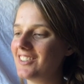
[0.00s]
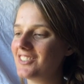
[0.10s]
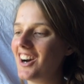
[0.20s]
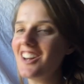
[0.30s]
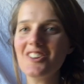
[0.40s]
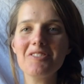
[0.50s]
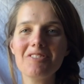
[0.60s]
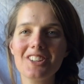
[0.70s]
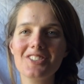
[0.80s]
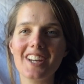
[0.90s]
quite a lot of
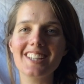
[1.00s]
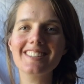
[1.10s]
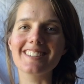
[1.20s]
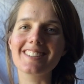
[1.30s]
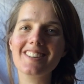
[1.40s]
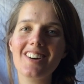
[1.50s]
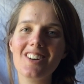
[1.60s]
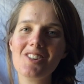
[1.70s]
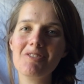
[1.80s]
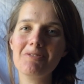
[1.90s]
frustrations, quite
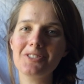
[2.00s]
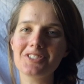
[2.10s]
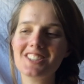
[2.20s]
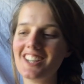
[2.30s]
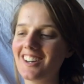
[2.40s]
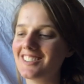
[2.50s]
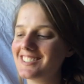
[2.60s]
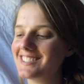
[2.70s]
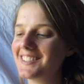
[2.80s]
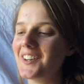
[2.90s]
a lot of false
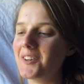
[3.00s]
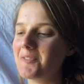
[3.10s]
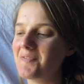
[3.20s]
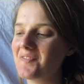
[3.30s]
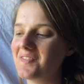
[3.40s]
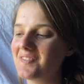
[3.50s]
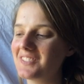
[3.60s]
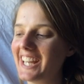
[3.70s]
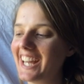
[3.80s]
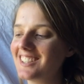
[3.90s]
starts,
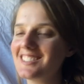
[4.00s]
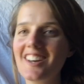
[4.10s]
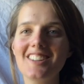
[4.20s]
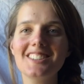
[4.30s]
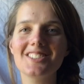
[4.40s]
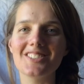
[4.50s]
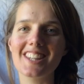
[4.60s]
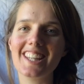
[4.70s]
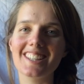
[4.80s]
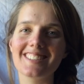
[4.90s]
getting started
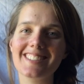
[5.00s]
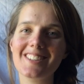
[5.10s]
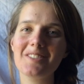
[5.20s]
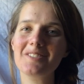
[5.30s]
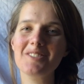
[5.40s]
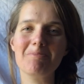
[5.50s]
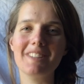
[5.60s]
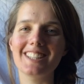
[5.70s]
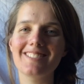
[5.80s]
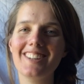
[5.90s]
on things that have not
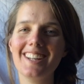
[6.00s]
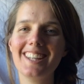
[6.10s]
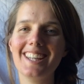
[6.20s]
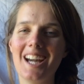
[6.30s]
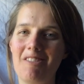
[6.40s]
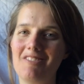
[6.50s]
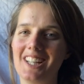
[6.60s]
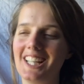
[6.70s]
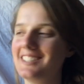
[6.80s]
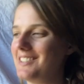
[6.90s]
been working out
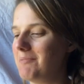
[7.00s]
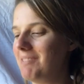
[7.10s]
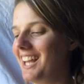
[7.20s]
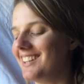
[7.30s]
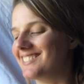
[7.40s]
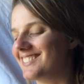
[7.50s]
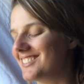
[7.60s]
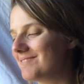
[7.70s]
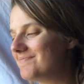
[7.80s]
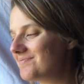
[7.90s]
really as I planned.
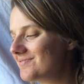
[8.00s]
And